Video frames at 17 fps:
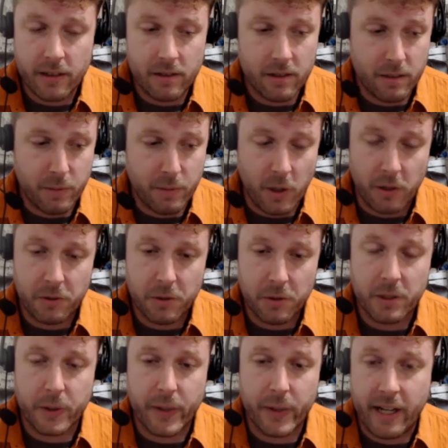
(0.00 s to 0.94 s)
small
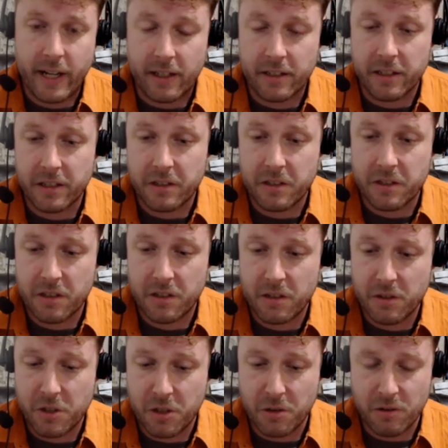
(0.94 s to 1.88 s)
nuclear reactors
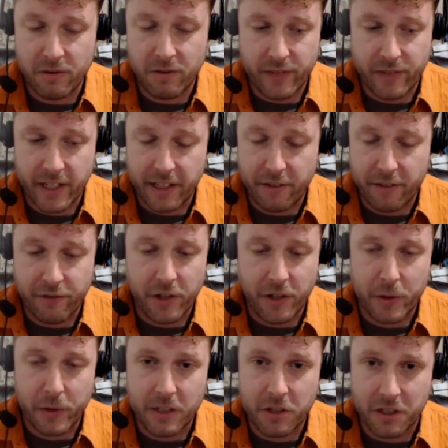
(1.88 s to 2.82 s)
to very
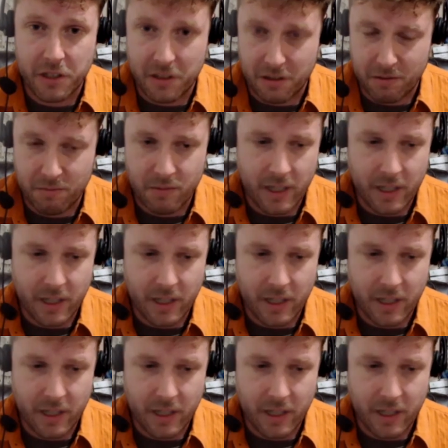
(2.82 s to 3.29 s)
far-reaching